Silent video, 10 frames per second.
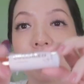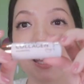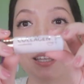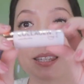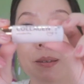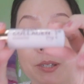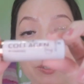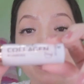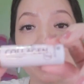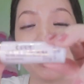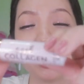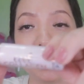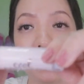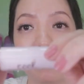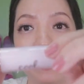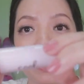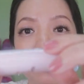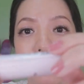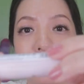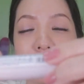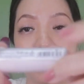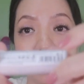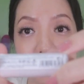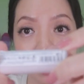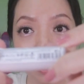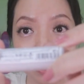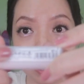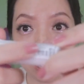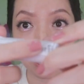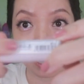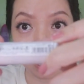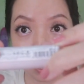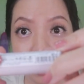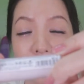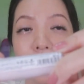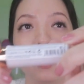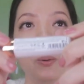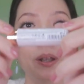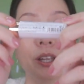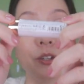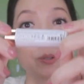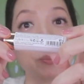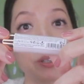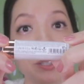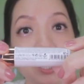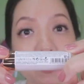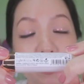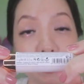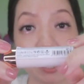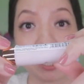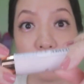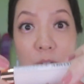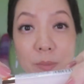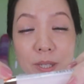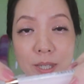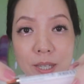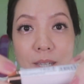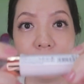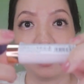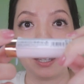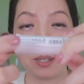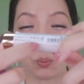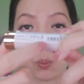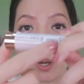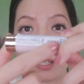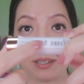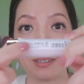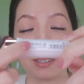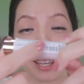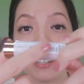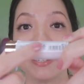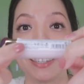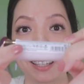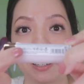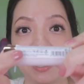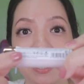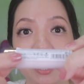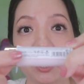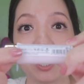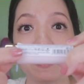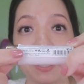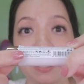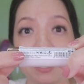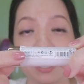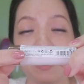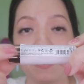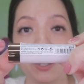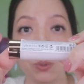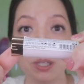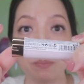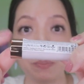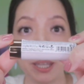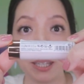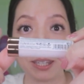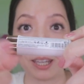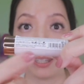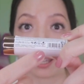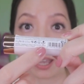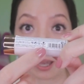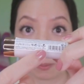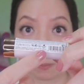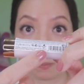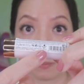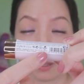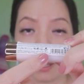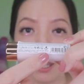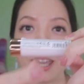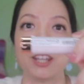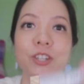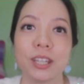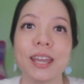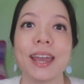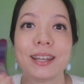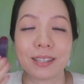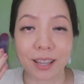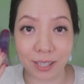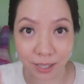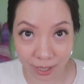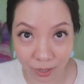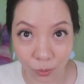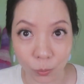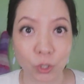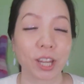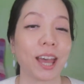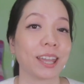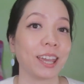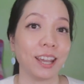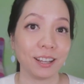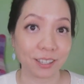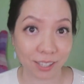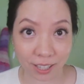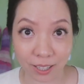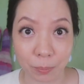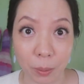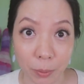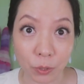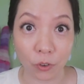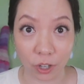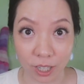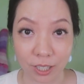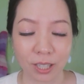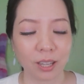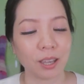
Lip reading: And something to mention about this sticker, the side sticker. When I just bought this from Guardian Pharmacy, this white side sticker is actually pasted in between the base and the cap. It actually acts as a seal, which I can understand the purpose for it.